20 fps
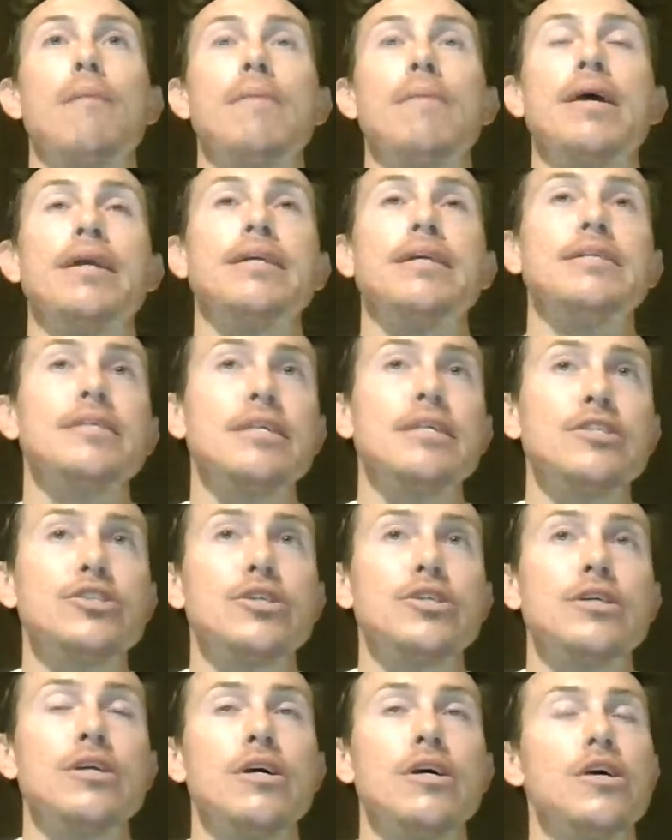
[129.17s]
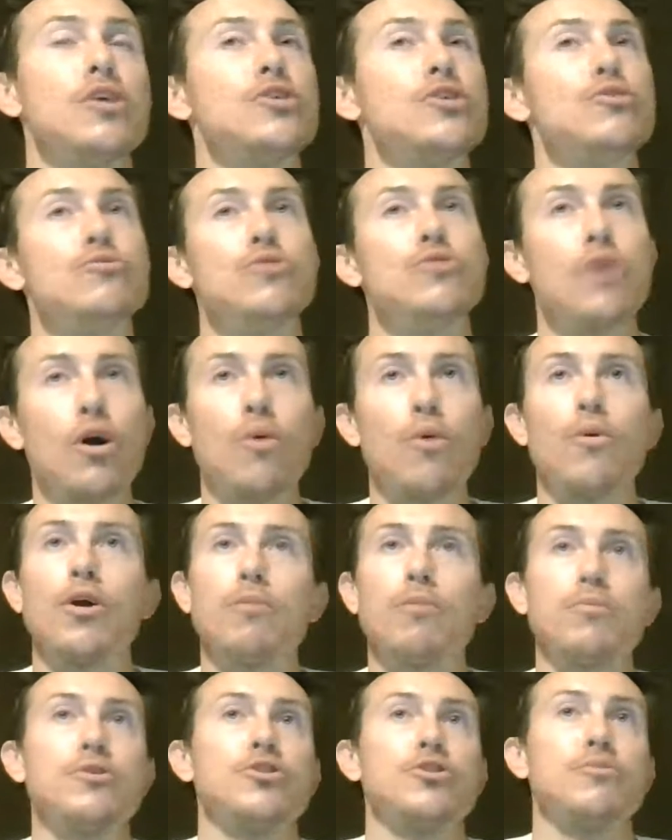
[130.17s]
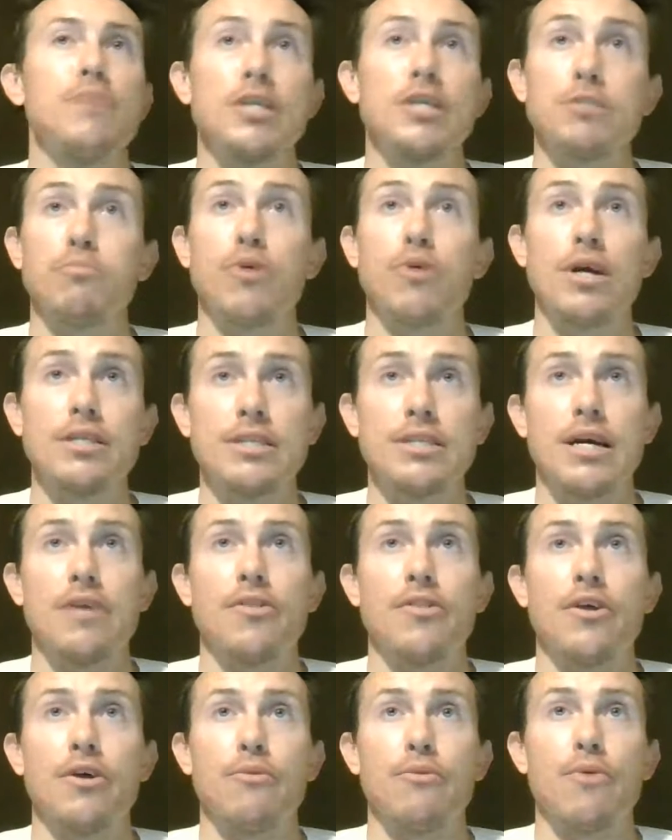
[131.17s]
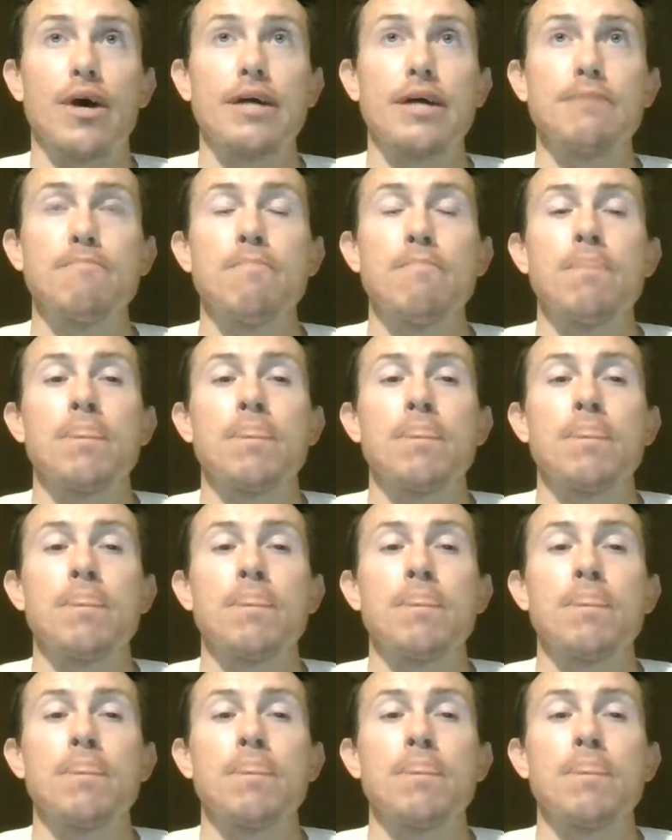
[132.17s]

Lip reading: In addition, you don't want to put your best price out there, right?